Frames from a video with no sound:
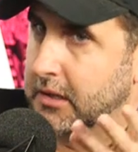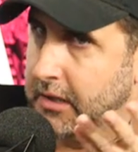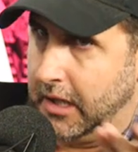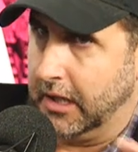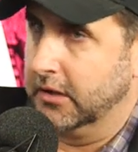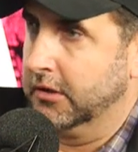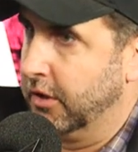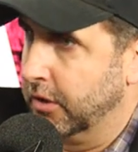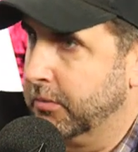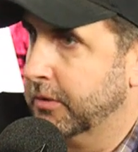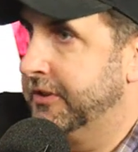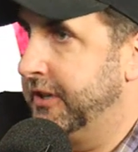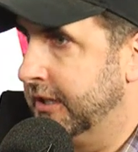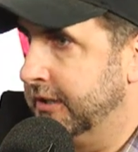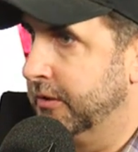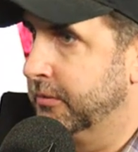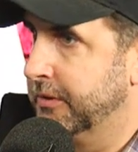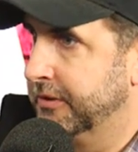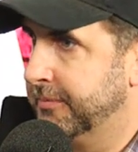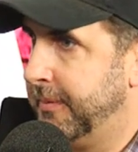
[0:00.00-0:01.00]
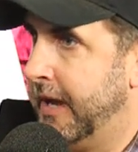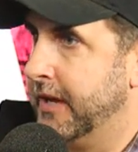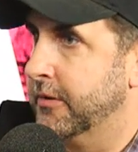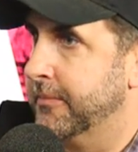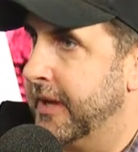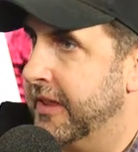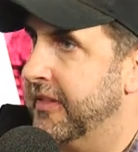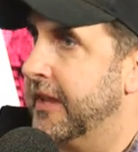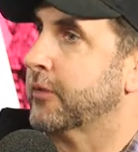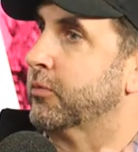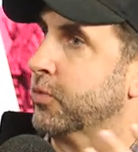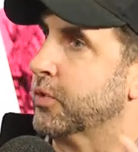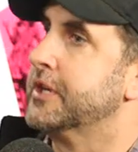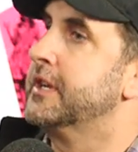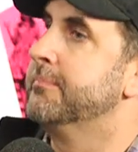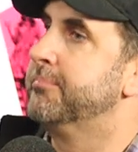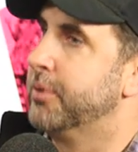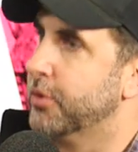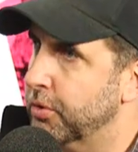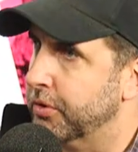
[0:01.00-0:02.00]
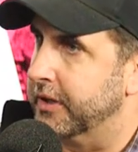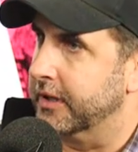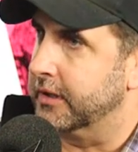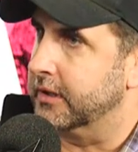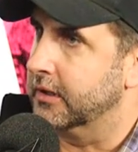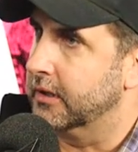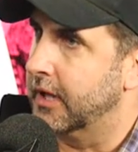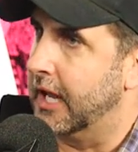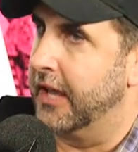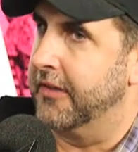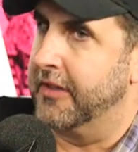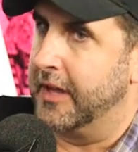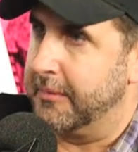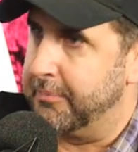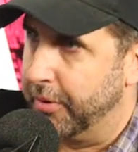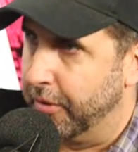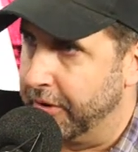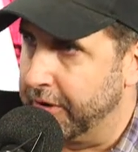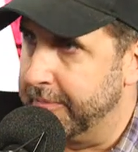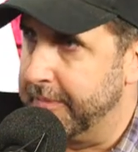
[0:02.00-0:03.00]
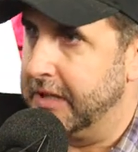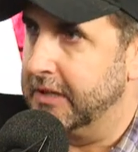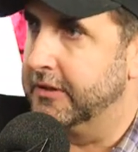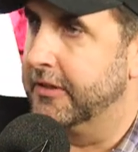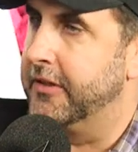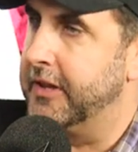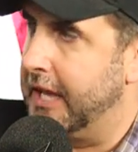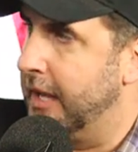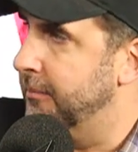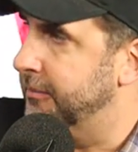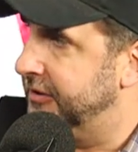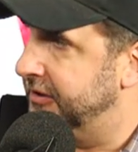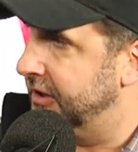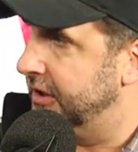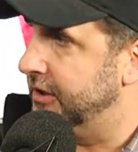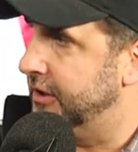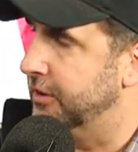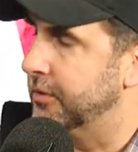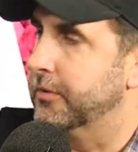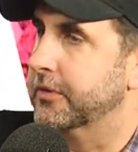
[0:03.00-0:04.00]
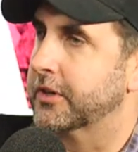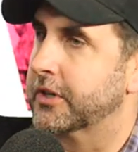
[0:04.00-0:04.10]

And look what they did with Spider-Man. They rebooted and they put him into the MCU.